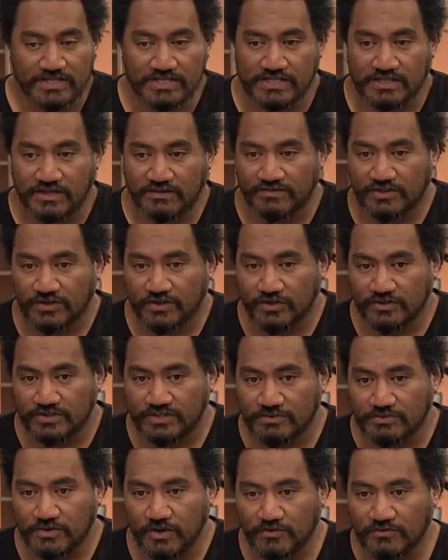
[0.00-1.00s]
I just love the
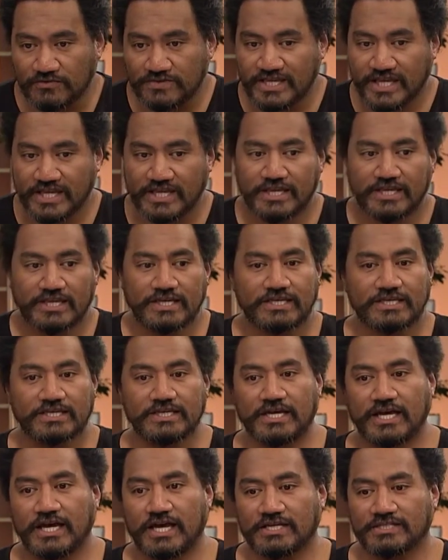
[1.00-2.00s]
concept of
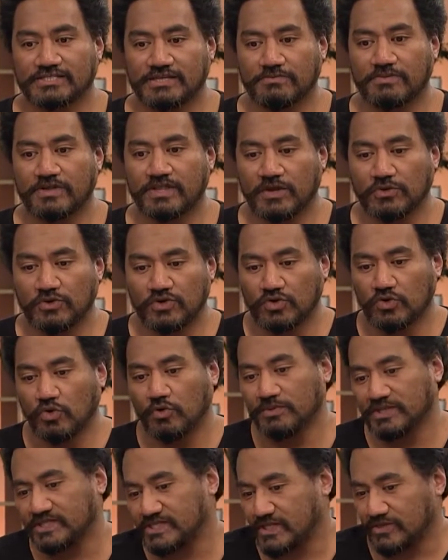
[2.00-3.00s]
taking uh, something that you'd
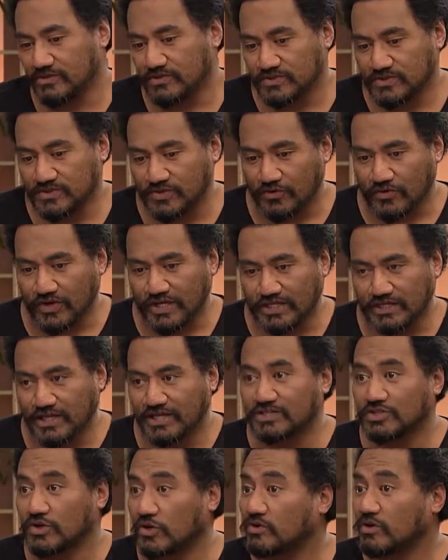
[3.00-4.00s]
normally see on a screen,
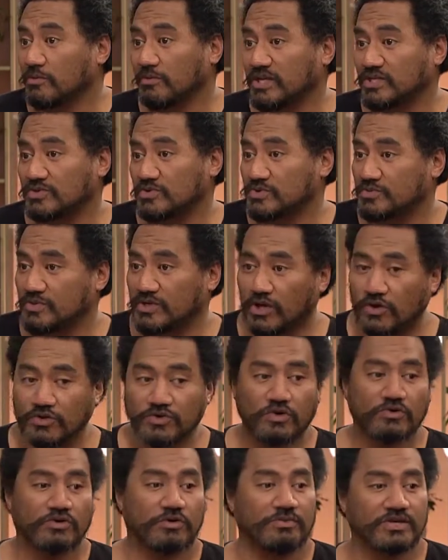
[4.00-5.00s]
like documentaries. We know
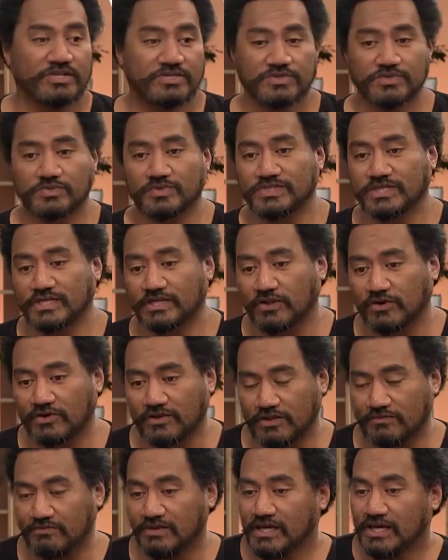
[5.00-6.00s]
documentaries, we see yeah. a
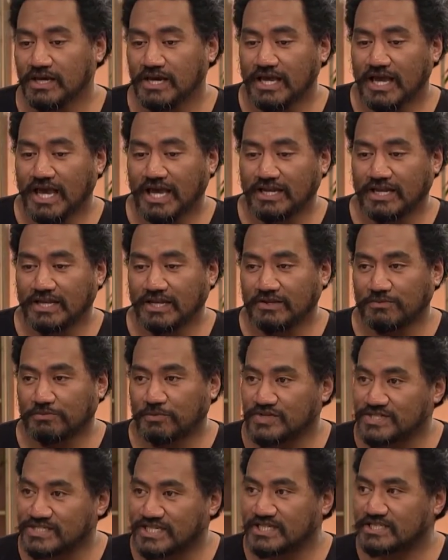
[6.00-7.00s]
lot of them, and
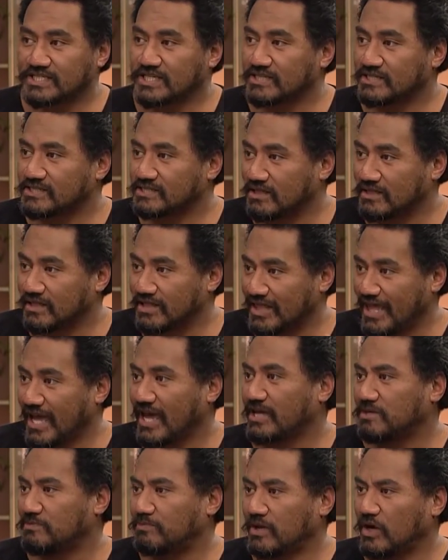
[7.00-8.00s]
presenting
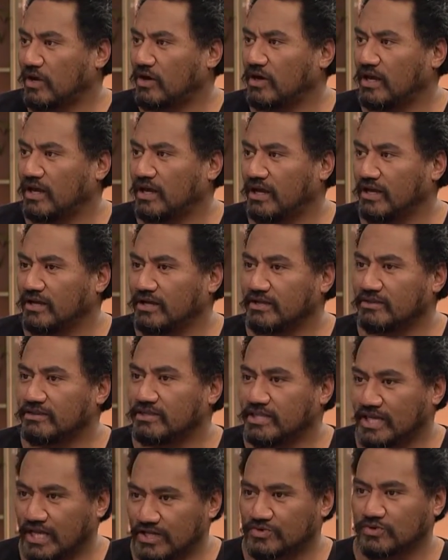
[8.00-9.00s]
that, but in a
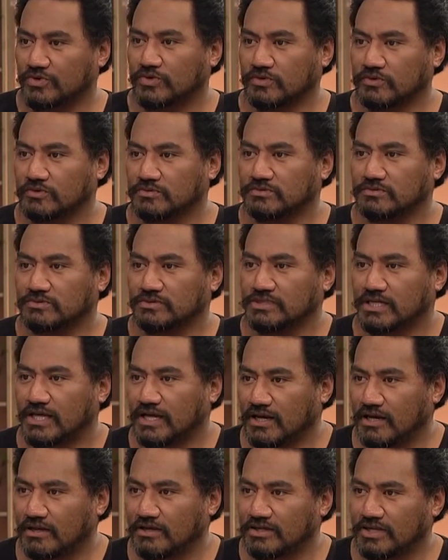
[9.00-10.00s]
theatrical. Uh, yeah.